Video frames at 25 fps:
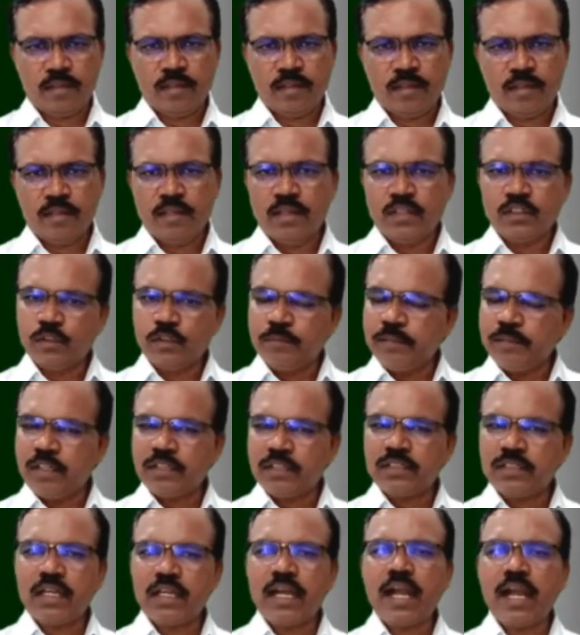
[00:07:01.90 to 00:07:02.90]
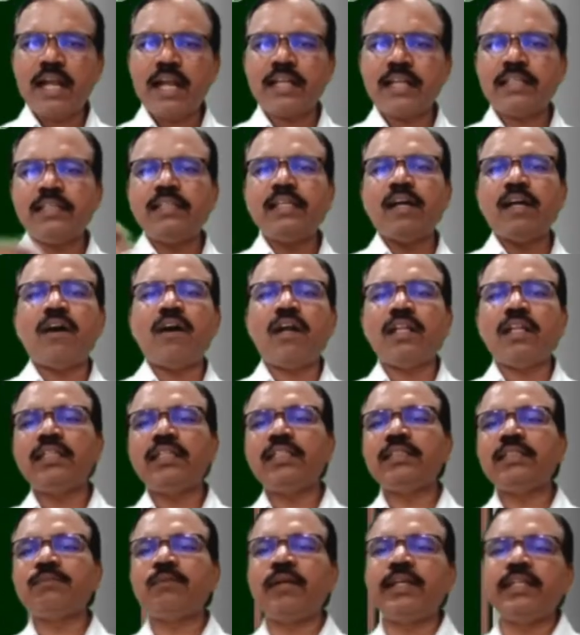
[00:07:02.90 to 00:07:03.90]
So because at all
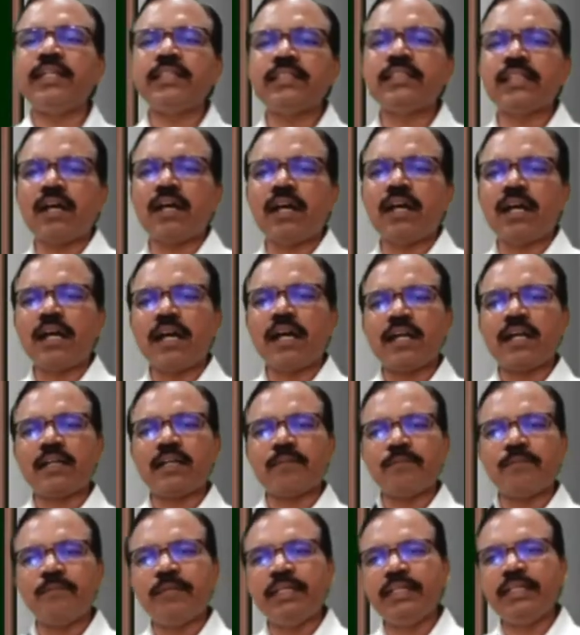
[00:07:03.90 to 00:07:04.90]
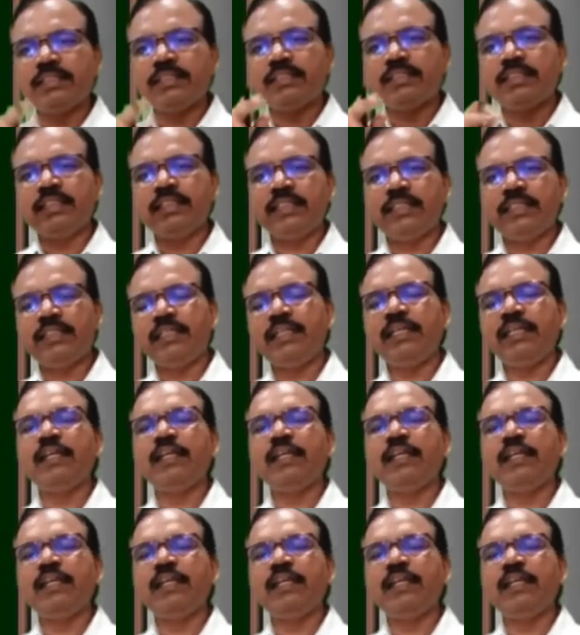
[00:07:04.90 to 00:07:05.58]
these points at B, C, E,